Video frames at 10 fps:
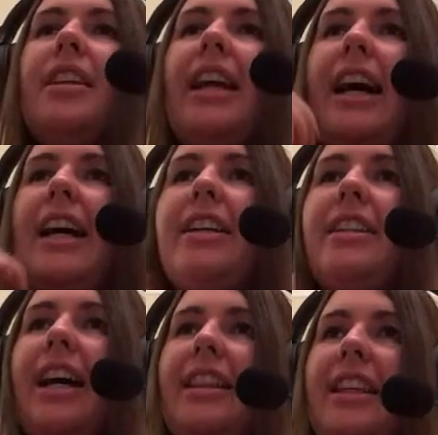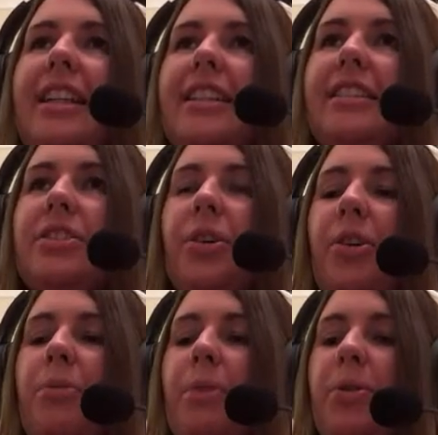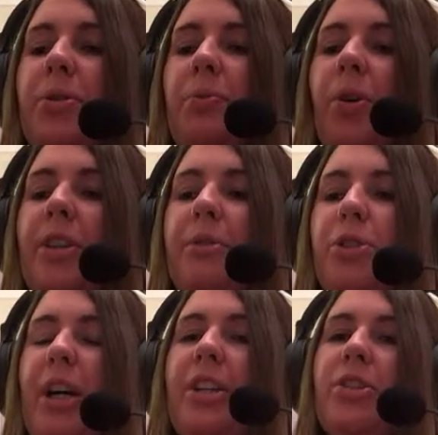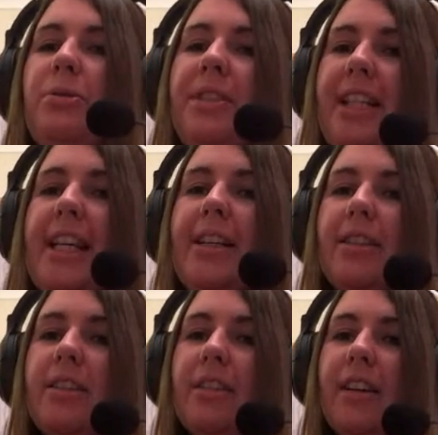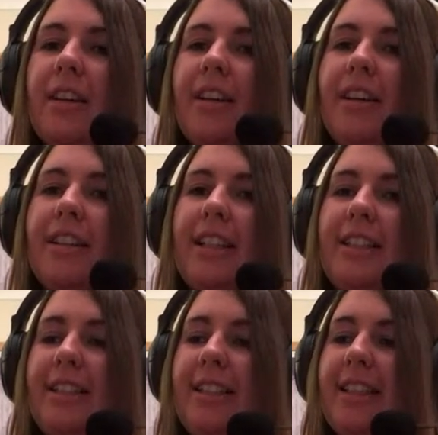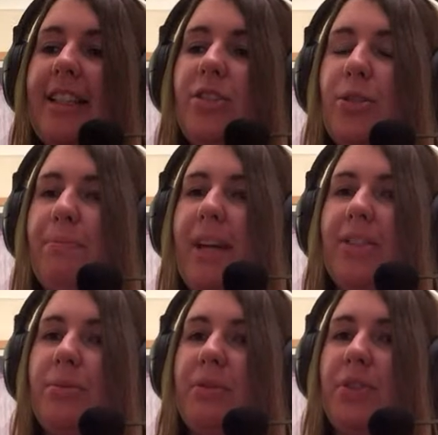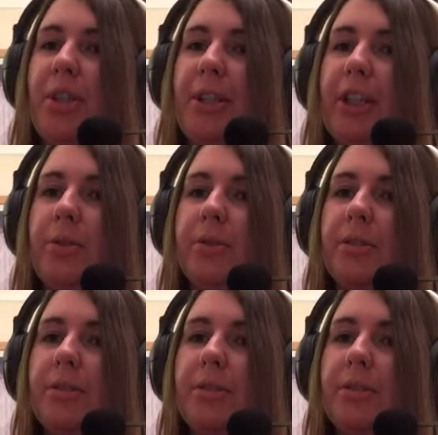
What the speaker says: Yeah, I think so. Almost what they were trying to do with Tegan, they did just better with Turlo.